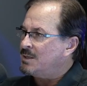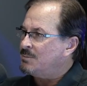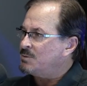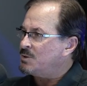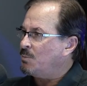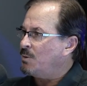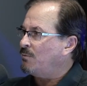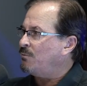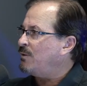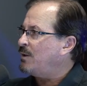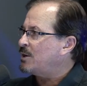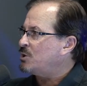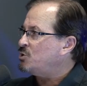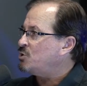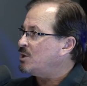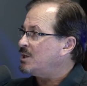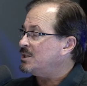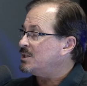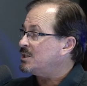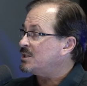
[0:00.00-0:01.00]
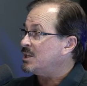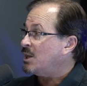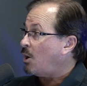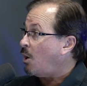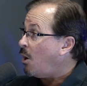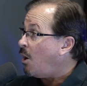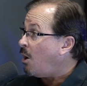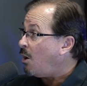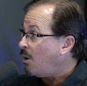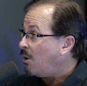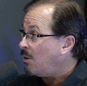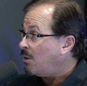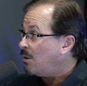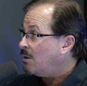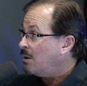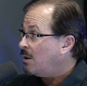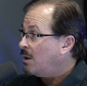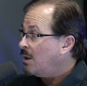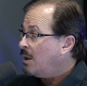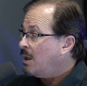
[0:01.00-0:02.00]
seems to reflect Jesus at all.
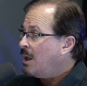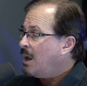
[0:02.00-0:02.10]
Mm-hmm.